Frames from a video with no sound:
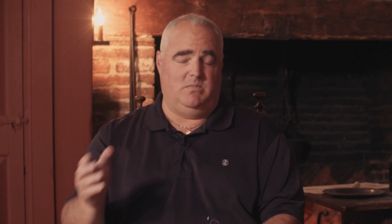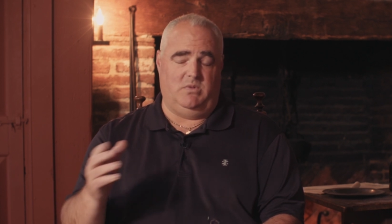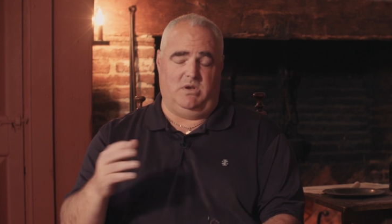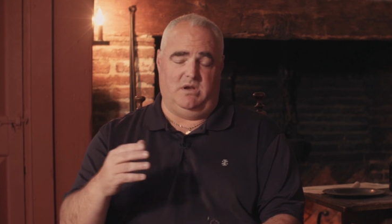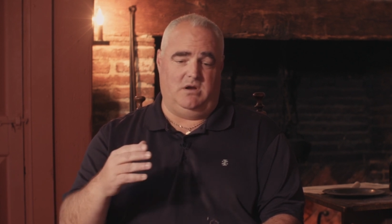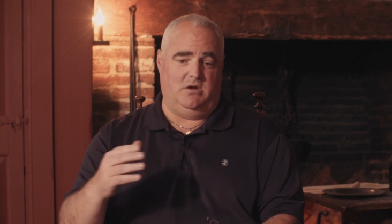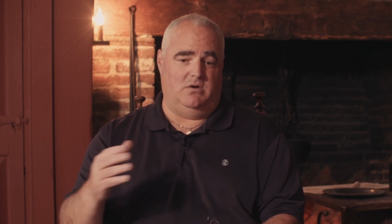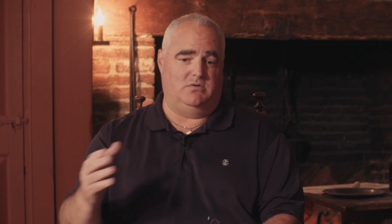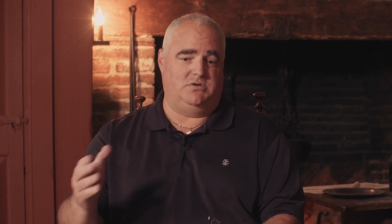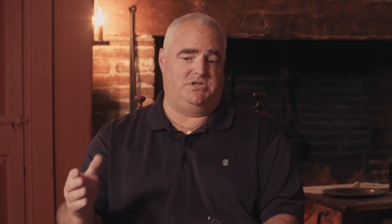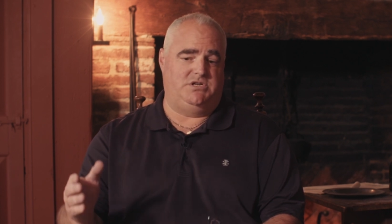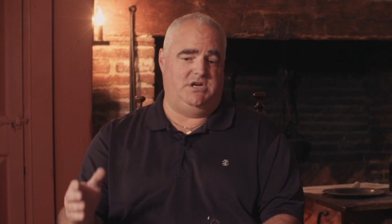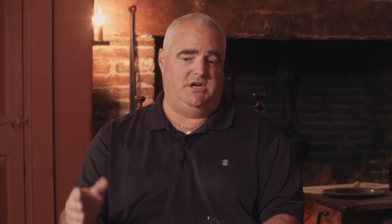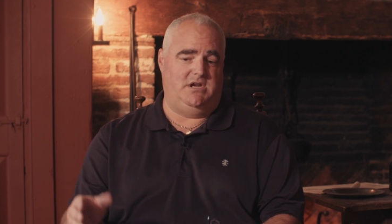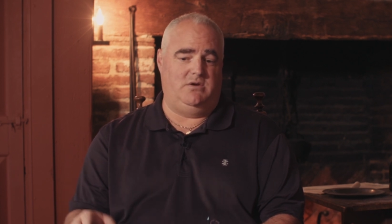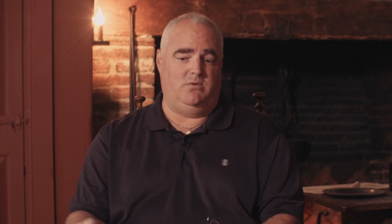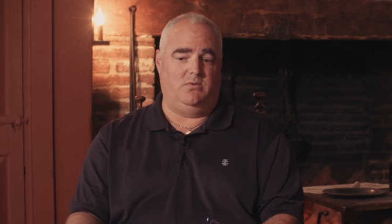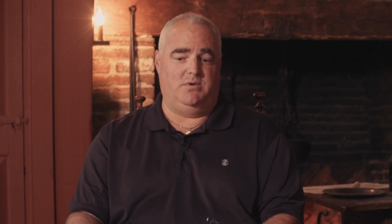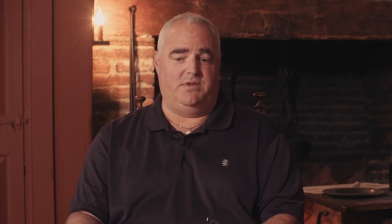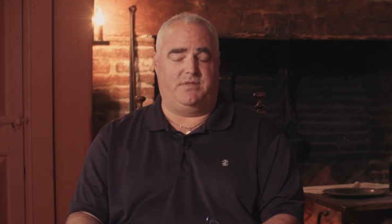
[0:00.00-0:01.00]

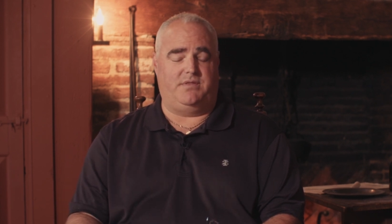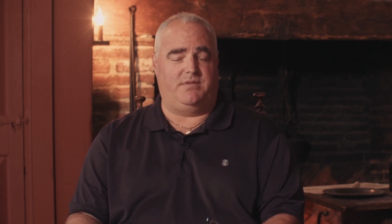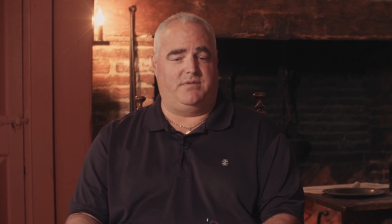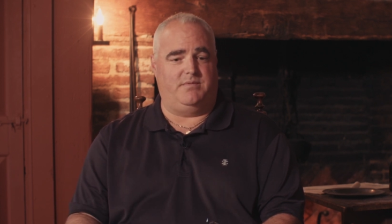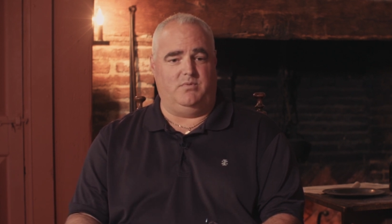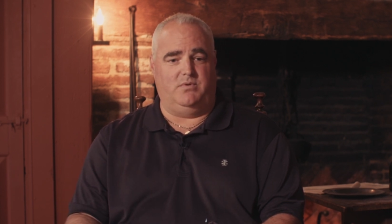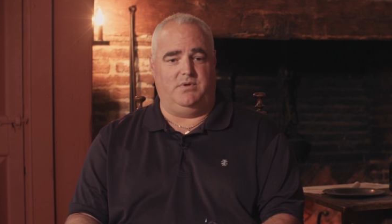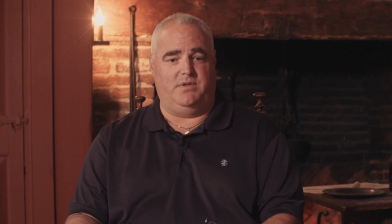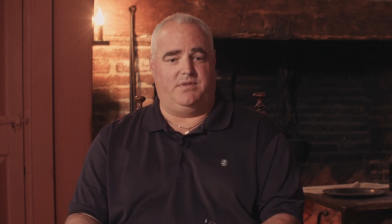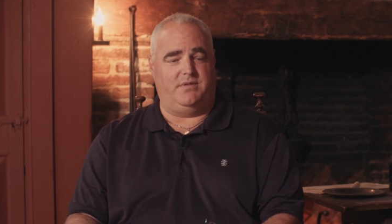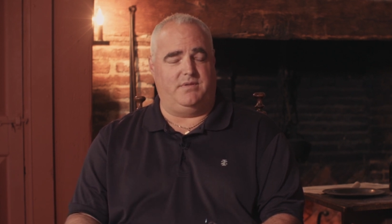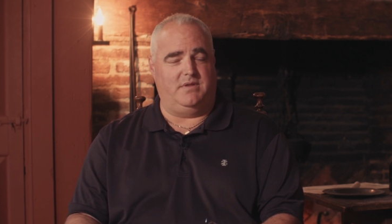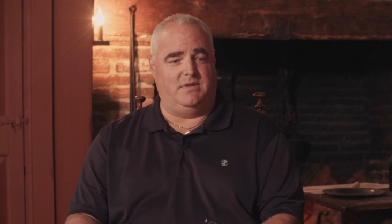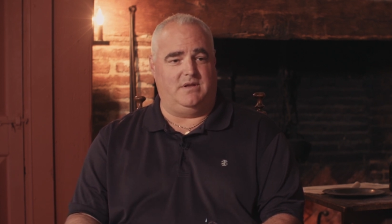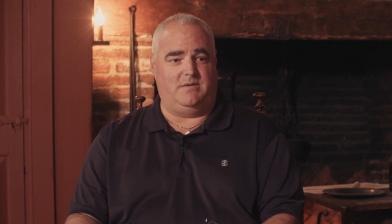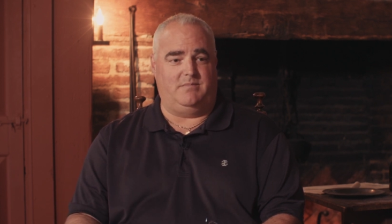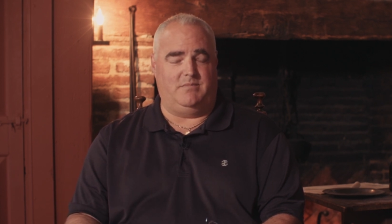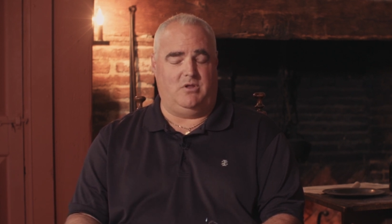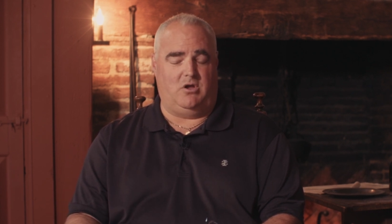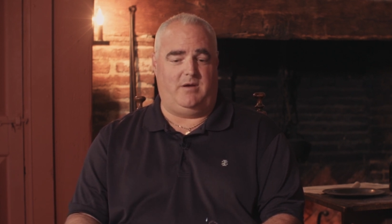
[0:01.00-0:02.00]
negotiating with
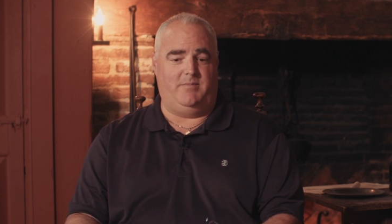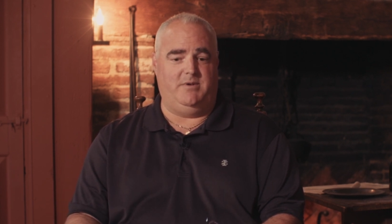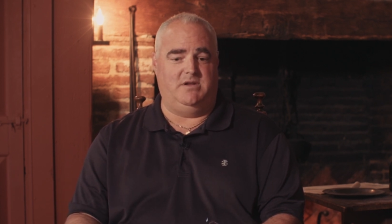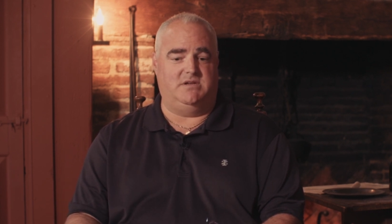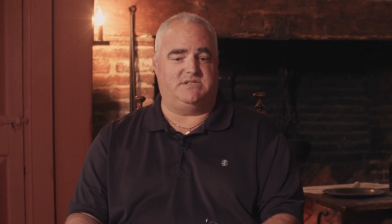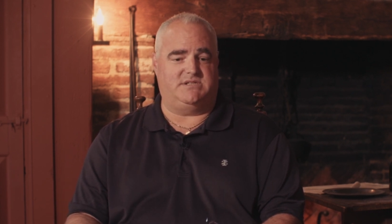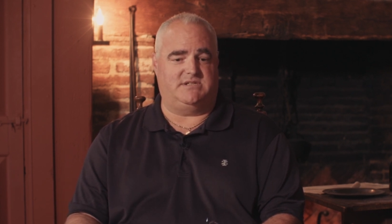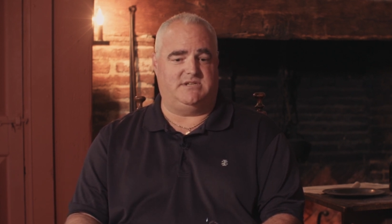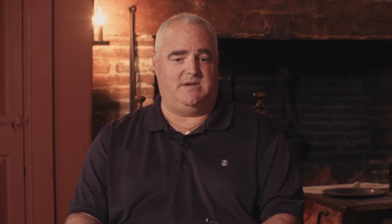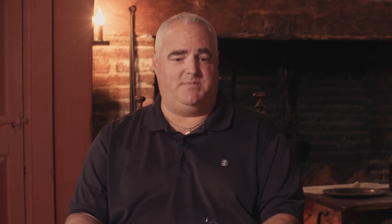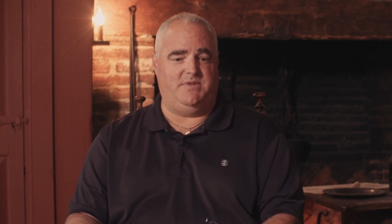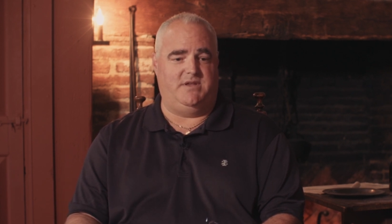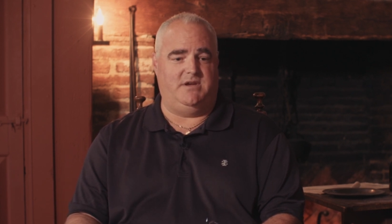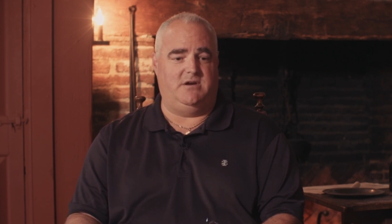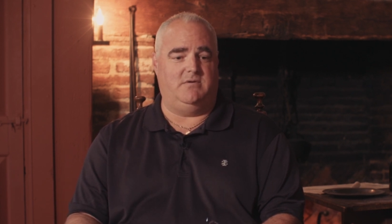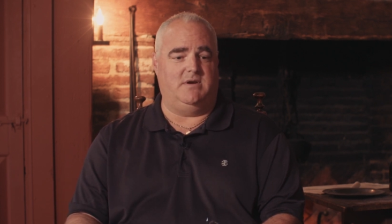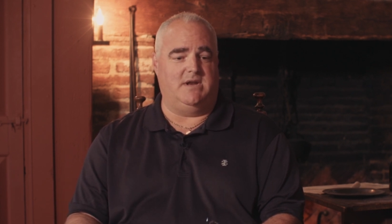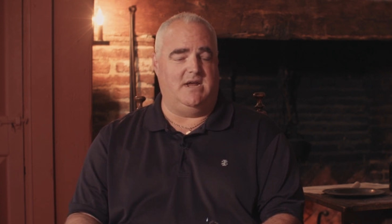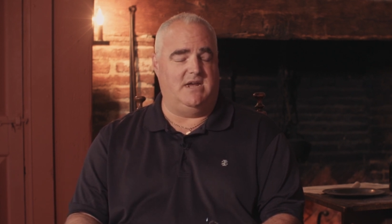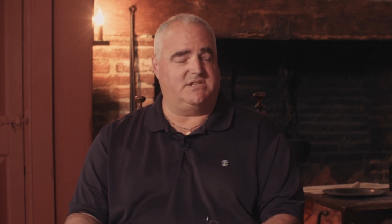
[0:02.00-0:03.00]
lobbyists up
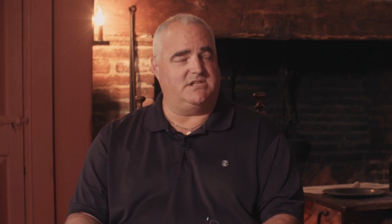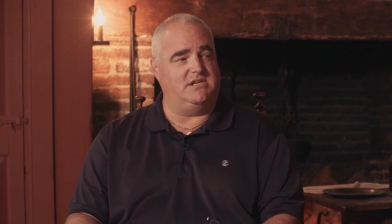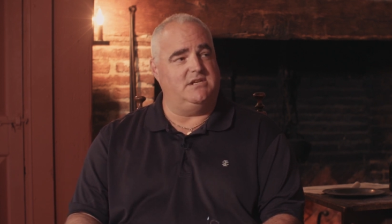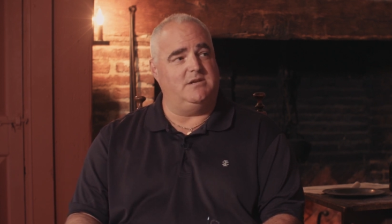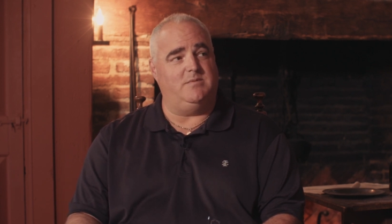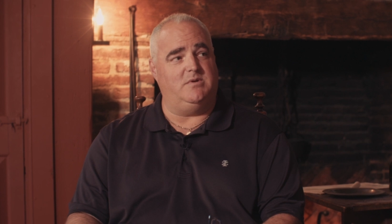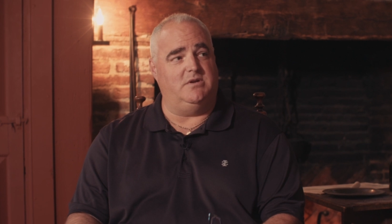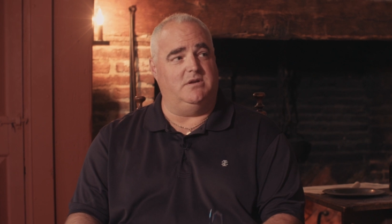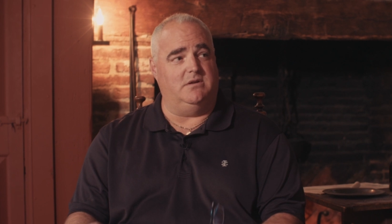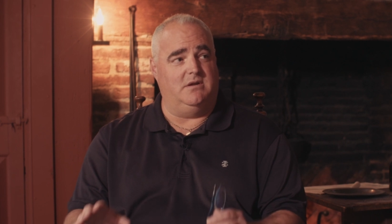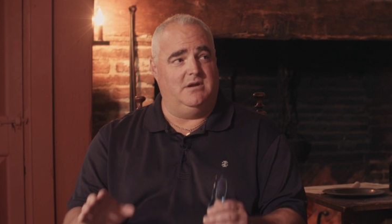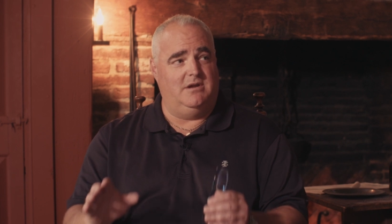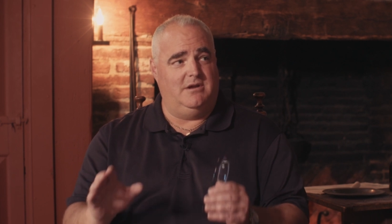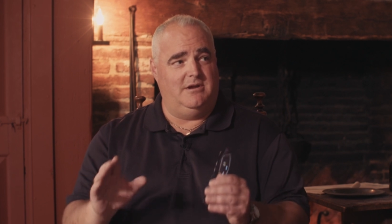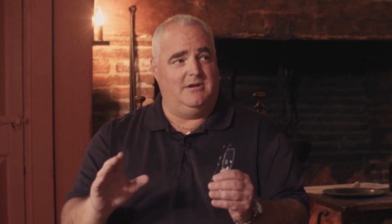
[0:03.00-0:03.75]
there and asking them to